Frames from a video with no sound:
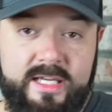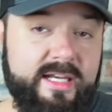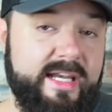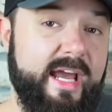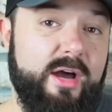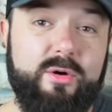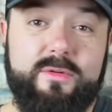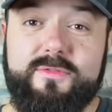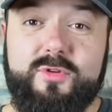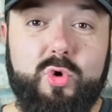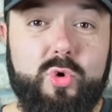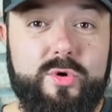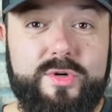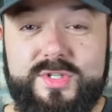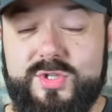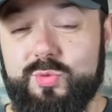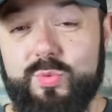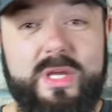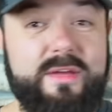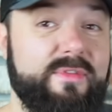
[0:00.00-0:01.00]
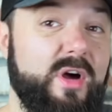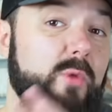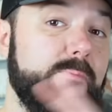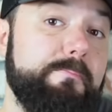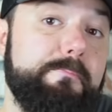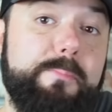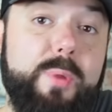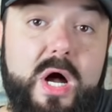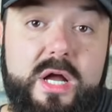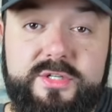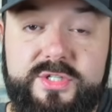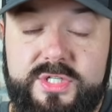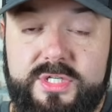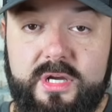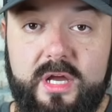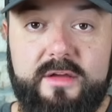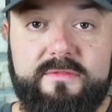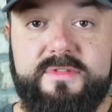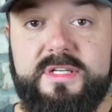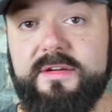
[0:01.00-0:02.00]
Now, of course, we have a bunch
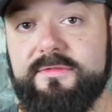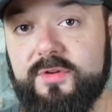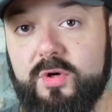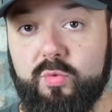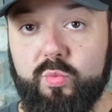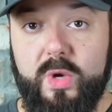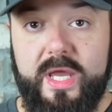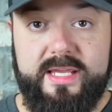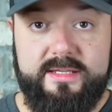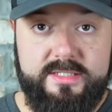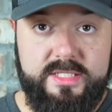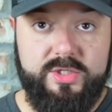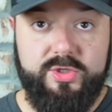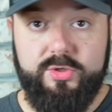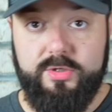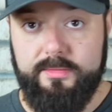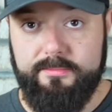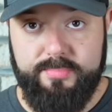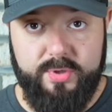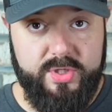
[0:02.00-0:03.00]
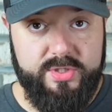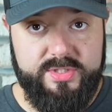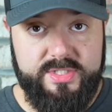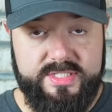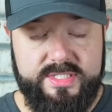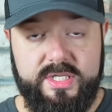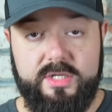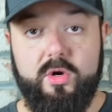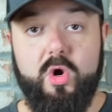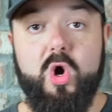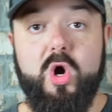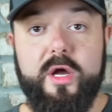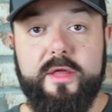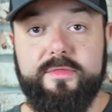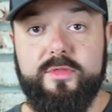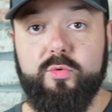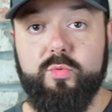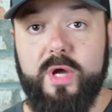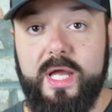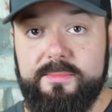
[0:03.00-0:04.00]
of different ways that you can purchase it
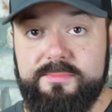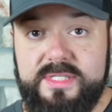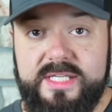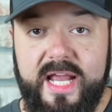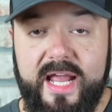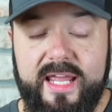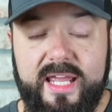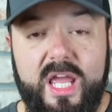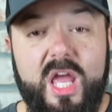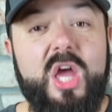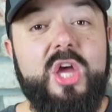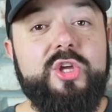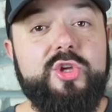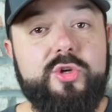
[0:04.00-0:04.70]
on the website.